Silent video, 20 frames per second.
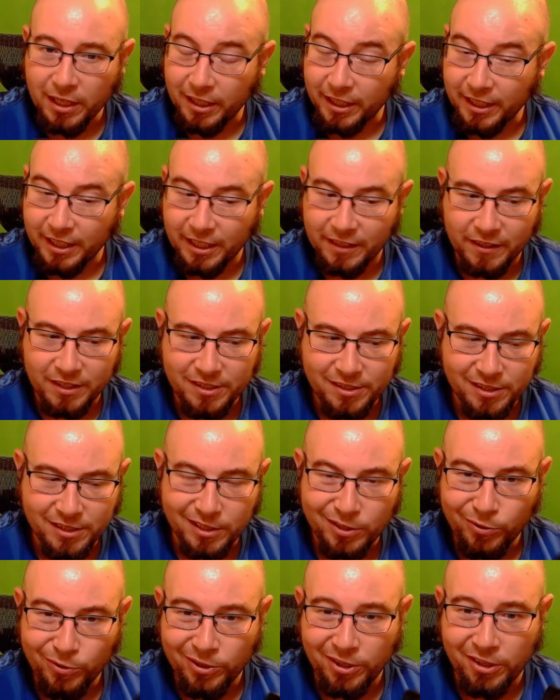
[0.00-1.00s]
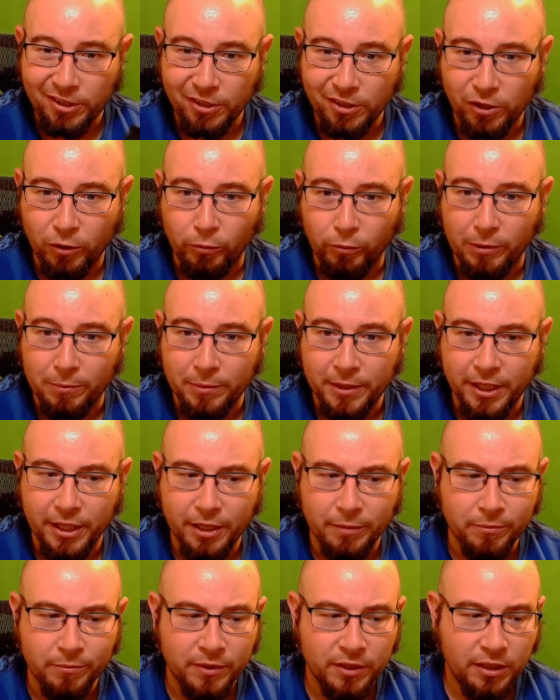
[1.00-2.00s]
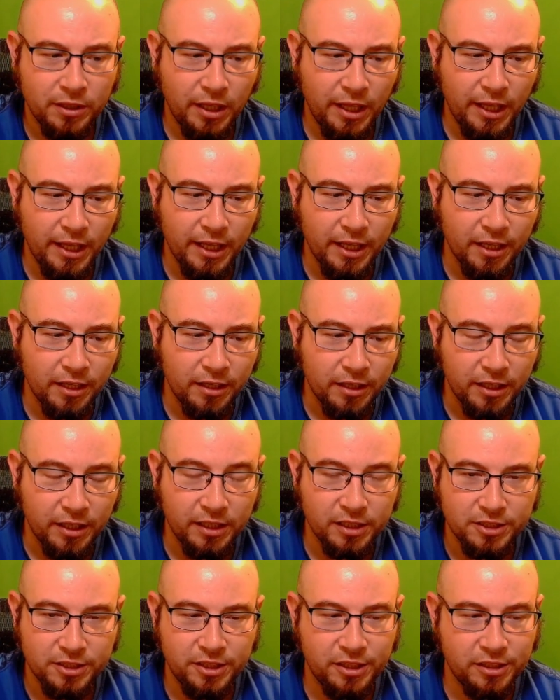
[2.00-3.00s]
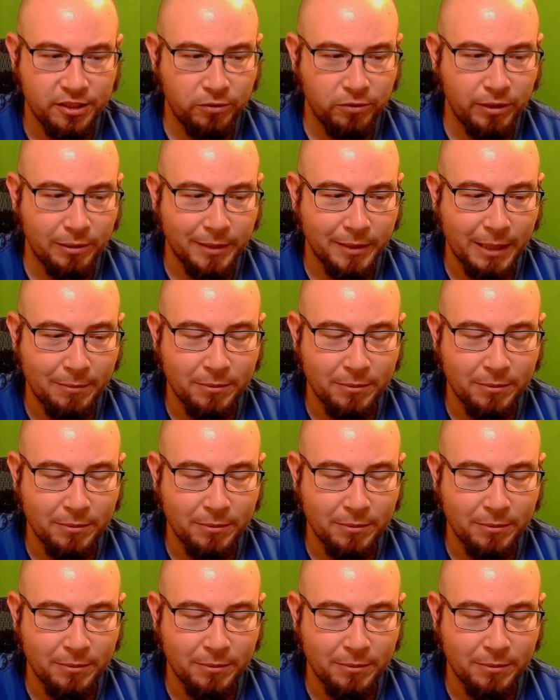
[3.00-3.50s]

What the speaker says: again, this is a $200 webcam, and it is just a webcam.